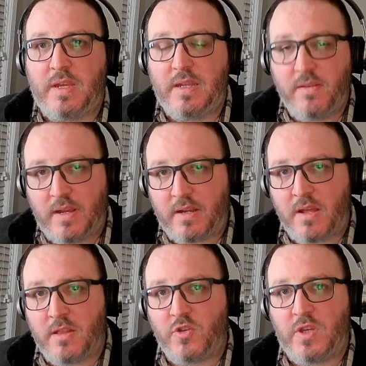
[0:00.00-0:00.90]
in
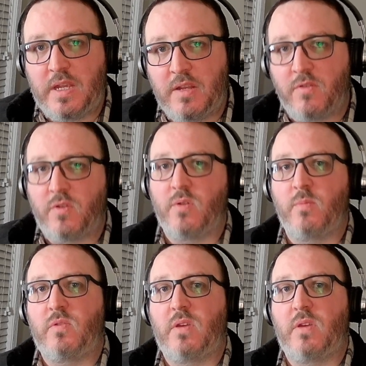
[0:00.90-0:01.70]
technology in terms